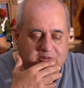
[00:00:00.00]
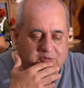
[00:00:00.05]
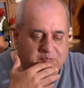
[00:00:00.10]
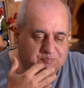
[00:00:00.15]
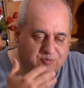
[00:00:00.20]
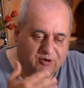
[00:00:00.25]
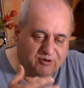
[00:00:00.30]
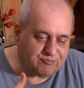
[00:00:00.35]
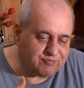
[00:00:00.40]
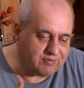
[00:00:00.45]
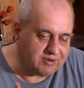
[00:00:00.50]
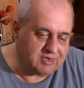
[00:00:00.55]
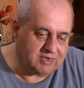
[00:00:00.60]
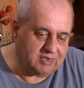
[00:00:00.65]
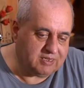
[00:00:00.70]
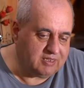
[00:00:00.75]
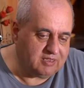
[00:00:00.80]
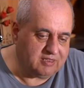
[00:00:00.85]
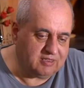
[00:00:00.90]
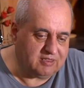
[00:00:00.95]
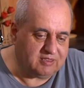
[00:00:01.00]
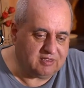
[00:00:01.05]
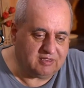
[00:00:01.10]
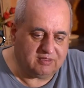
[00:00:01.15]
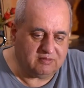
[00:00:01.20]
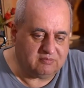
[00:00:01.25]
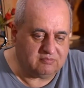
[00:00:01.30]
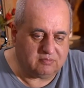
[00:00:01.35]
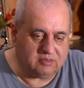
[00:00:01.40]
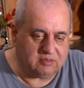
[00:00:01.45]

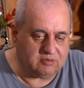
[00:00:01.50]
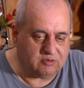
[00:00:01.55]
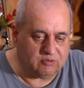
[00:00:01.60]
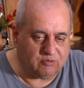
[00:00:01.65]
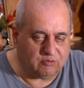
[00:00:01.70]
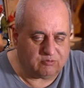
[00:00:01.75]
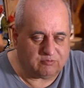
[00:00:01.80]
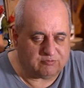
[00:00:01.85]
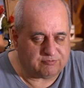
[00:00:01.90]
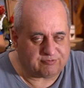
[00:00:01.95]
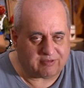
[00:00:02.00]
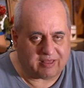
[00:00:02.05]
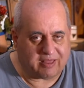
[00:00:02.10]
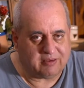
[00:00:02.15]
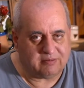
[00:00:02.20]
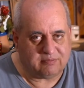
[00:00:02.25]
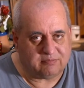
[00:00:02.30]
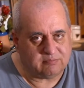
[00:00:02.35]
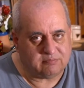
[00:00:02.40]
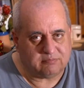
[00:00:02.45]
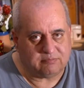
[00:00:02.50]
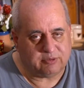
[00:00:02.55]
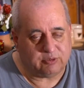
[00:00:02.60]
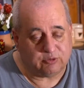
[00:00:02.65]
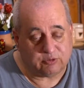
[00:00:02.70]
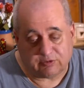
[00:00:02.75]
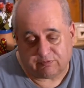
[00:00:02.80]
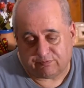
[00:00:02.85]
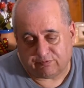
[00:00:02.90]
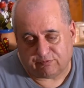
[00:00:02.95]
perfectly fine,
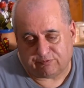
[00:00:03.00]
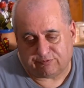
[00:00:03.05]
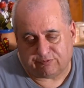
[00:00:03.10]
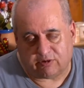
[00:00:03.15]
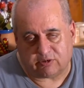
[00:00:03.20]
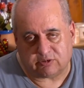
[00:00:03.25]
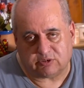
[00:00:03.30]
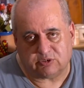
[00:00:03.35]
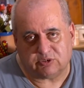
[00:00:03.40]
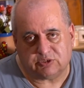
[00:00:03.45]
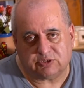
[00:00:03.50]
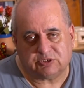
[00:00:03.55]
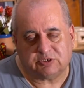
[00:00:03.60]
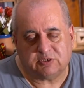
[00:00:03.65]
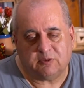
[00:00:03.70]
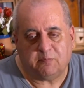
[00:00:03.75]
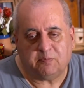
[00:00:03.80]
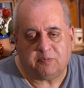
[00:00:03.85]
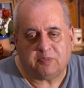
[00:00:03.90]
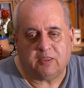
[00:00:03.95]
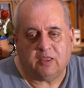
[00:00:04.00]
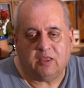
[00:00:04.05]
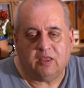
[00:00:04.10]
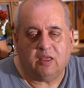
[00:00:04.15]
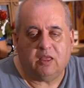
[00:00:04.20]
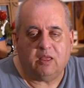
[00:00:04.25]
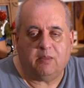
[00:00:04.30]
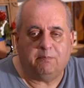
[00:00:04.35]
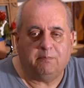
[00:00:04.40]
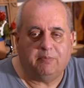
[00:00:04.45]
beautiful photos,
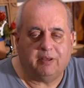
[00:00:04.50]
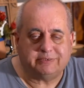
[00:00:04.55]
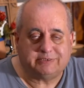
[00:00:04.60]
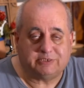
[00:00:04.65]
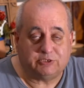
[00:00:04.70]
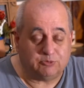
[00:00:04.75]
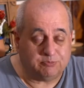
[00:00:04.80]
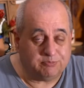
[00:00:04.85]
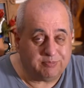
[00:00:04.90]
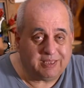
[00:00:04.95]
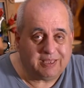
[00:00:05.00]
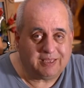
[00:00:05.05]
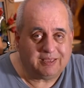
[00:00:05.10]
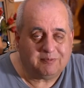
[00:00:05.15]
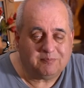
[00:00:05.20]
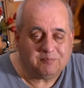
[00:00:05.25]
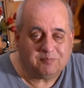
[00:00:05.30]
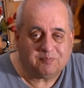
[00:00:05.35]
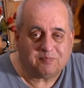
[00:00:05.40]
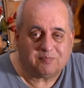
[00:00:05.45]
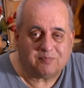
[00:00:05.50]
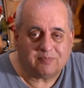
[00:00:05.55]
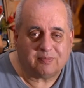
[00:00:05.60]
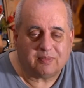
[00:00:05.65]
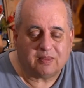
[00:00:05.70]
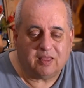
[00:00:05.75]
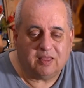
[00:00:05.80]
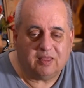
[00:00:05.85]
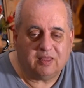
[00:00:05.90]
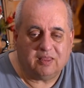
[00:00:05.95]
but to me
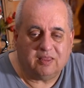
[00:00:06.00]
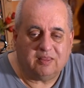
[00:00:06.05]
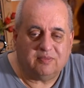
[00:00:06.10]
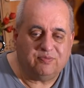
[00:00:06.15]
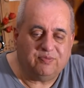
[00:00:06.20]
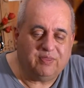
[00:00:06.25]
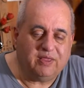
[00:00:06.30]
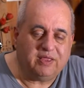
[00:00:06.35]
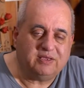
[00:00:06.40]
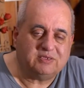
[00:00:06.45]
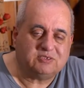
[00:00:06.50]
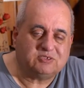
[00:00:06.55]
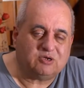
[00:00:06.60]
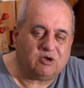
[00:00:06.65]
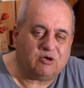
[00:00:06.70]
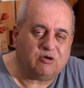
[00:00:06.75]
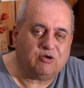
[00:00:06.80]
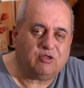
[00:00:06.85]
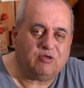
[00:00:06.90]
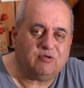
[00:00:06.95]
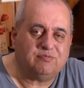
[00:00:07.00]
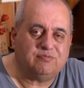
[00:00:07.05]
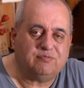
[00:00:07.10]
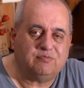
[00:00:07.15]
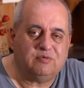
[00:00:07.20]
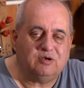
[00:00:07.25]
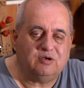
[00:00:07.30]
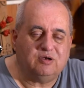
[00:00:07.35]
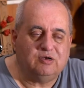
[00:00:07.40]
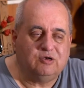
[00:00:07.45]
they sort of
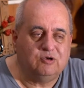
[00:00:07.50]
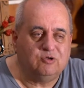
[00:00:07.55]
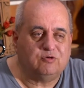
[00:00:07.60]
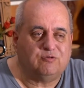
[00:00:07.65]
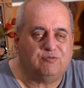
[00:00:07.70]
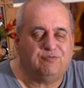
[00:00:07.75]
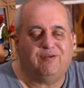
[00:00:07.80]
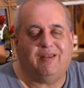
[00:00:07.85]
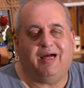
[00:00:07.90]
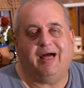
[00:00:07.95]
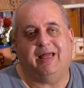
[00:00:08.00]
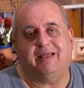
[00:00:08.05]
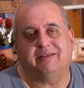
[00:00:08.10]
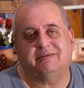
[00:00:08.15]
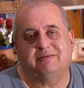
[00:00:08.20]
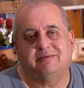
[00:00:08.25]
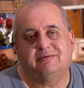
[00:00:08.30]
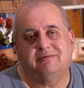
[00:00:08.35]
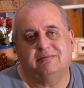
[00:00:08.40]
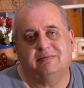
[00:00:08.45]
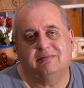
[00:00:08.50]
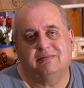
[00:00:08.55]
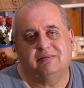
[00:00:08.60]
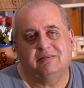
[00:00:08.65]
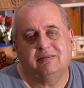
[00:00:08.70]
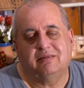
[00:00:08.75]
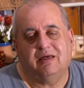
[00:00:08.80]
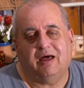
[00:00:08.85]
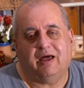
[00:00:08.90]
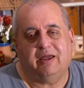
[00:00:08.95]
look flat.
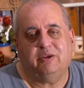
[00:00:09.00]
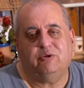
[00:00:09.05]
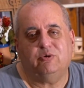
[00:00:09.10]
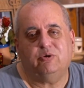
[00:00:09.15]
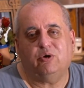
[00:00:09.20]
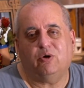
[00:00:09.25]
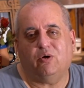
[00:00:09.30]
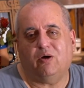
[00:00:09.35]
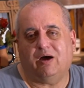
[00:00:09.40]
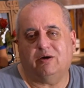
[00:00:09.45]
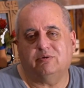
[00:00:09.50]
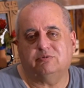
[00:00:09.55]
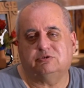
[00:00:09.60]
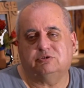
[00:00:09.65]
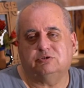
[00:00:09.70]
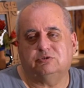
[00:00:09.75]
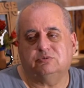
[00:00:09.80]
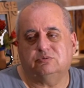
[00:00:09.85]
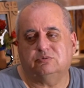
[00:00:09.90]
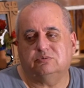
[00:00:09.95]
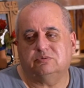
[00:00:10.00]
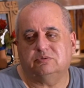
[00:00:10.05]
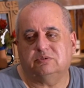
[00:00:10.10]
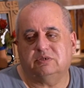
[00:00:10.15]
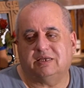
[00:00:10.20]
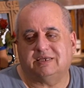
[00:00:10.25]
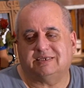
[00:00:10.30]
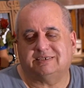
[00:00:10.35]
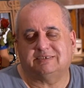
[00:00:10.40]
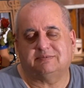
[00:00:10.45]
I don't know how to
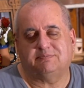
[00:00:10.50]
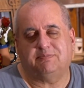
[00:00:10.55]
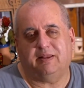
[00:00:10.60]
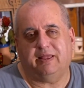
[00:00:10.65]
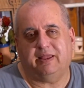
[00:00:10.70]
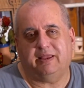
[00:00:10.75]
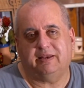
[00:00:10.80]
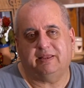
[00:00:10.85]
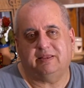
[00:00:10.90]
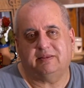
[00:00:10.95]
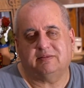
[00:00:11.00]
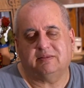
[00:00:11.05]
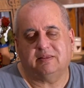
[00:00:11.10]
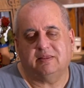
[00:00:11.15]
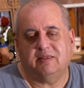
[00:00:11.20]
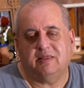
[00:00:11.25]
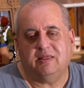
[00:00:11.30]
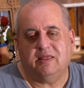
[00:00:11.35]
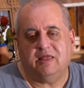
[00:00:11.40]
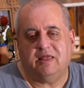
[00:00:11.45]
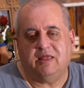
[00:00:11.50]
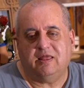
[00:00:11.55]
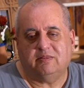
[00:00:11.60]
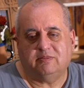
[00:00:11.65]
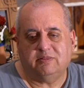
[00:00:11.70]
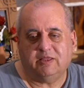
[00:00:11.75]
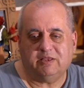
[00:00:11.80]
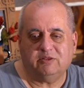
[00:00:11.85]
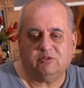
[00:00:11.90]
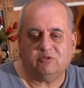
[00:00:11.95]
explain it.
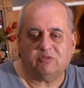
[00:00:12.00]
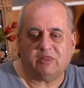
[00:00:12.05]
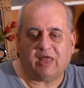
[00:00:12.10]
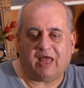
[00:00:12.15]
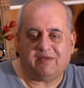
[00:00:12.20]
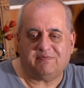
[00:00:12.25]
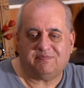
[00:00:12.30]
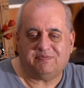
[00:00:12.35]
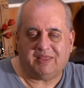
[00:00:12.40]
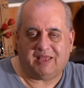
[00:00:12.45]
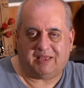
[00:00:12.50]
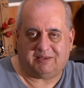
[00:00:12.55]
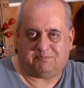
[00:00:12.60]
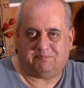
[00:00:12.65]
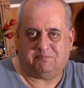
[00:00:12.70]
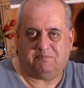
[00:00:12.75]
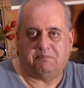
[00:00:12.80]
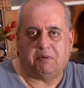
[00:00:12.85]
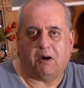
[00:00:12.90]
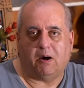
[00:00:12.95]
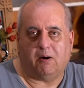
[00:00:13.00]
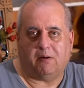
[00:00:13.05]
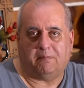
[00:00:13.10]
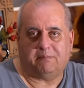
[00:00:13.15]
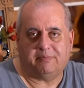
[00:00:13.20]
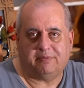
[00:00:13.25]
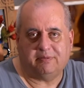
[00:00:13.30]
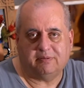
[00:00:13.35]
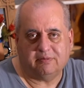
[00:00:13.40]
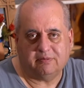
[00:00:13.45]
They don't have that
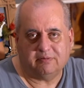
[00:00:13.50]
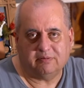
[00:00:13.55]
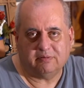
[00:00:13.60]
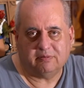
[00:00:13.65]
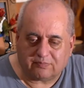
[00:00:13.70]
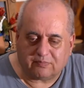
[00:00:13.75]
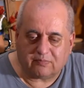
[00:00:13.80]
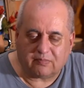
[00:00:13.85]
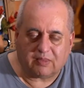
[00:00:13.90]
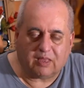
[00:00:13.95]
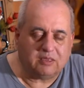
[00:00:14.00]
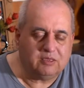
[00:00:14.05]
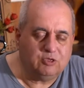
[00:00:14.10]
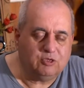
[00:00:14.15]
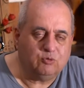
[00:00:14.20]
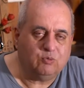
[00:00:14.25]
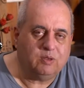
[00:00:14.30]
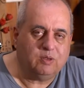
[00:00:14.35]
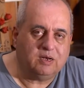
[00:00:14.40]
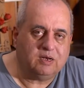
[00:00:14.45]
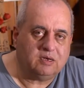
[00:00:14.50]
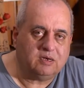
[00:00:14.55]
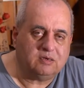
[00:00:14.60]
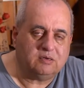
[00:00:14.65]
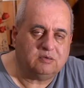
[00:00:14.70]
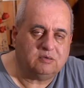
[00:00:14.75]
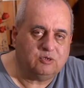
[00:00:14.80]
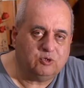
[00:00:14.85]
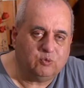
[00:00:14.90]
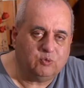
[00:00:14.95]
pop. You
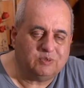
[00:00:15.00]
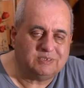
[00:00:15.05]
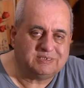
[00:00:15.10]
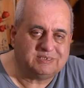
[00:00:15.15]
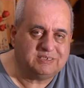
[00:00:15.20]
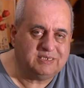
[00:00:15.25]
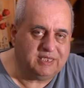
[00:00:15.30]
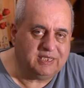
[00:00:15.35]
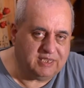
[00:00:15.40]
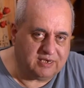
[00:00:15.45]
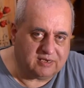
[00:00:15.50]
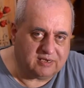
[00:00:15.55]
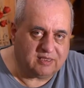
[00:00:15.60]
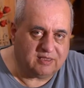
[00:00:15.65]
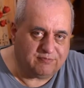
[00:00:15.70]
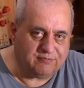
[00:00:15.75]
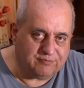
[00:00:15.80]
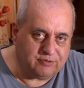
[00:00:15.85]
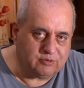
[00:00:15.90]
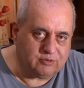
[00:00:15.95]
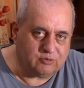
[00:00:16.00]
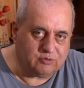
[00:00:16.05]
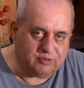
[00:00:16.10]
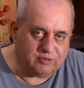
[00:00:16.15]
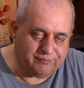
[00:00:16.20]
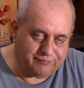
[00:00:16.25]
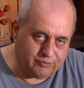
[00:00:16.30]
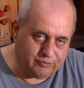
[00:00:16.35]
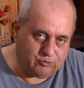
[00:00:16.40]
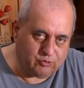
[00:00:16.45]
will see it
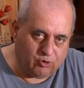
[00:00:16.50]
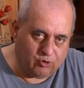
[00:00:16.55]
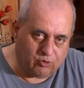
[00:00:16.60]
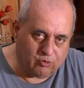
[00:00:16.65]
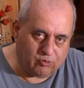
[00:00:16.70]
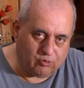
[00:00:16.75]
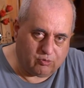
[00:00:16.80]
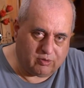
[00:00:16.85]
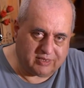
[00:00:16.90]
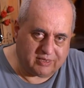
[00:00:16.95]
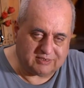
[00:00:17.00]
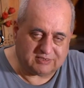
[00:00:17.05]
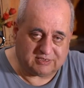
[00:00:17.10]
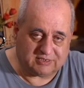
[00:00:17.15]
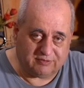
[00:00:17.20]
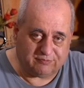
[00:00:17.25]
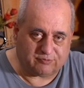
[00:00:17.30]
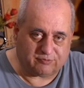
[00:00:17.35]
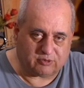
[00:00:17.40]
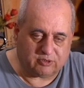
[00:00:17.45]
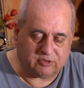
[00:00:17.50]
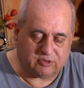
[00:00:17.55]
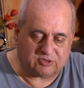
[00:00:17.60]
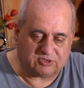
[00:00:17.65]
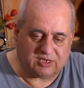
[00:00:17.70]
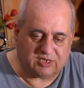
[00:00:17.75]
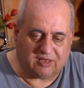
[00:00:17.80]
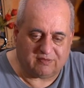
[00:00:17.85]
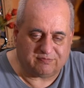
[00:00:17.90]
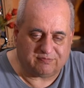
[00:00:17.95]
if you go and see for
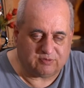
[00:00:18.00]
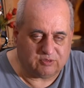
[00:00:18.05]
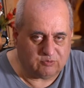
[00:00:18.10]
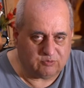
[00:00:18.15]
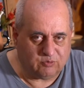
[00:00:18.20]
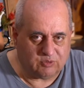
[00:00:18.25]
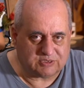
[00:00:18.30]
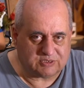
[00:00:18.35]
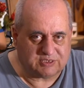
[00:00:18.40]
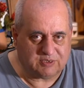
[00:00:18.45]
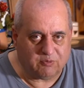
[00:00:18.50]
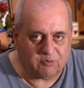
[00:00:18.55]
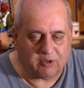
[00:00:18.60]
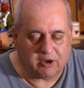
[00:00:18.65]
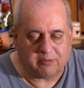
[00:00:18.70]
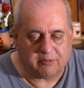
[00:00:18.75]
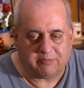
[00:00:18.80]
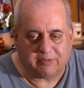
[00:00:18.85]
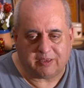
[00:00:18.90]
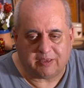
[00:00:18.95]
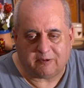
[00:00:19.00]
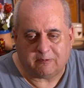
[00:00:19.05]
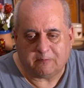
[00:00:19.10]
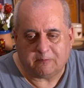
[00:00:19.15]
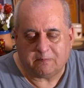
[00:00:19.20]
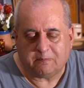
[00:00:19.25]
yourself. You will see what I mean.